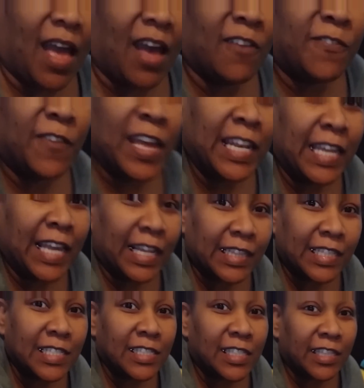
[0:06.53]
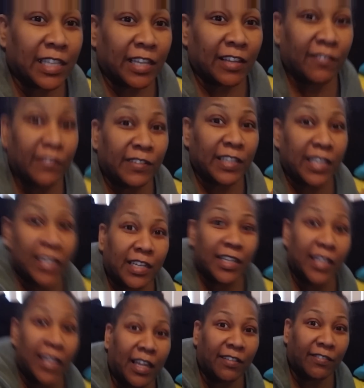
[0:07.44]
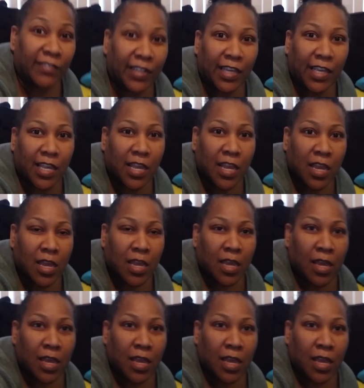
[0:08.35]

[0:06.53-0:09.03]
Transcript: I finally got this lovely, lovely